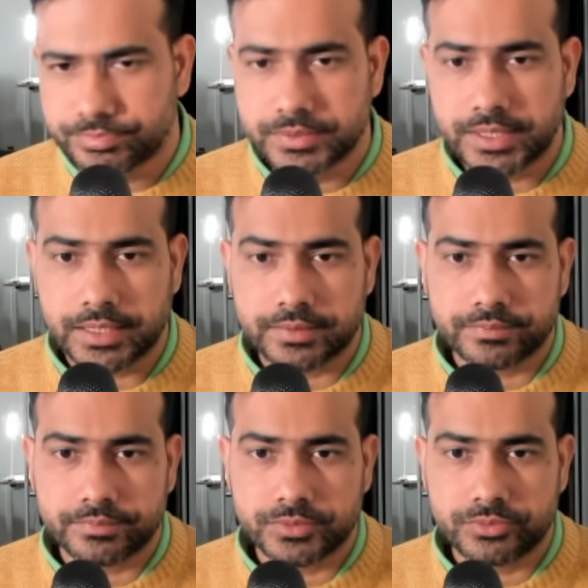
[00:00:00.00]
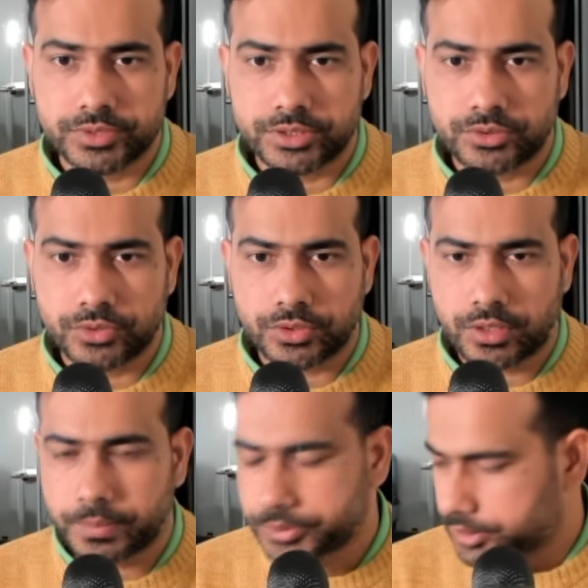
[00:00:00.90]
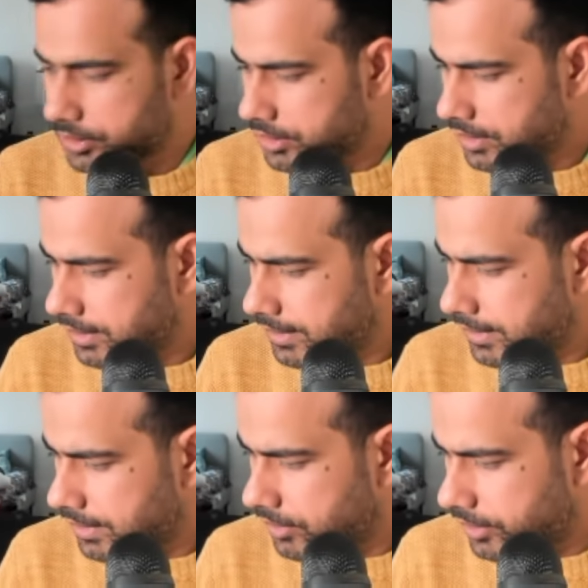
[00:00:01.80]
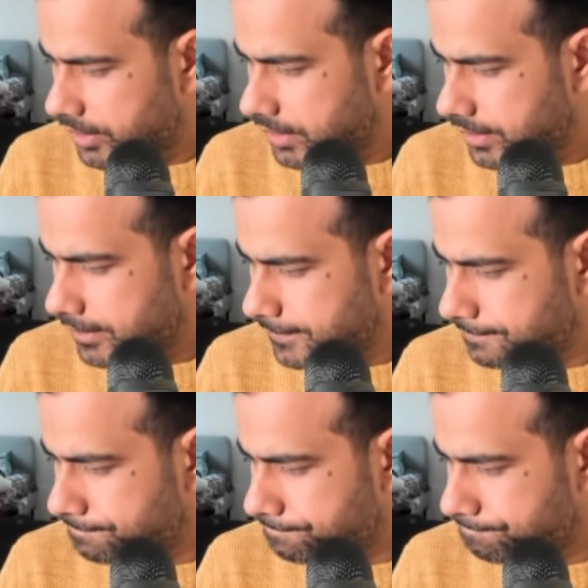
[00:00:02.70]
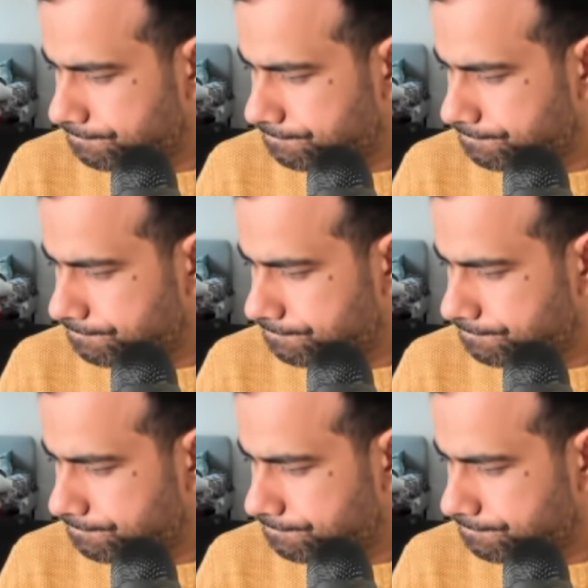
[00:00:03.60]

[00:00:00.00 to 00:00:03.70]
yeah with your options okay um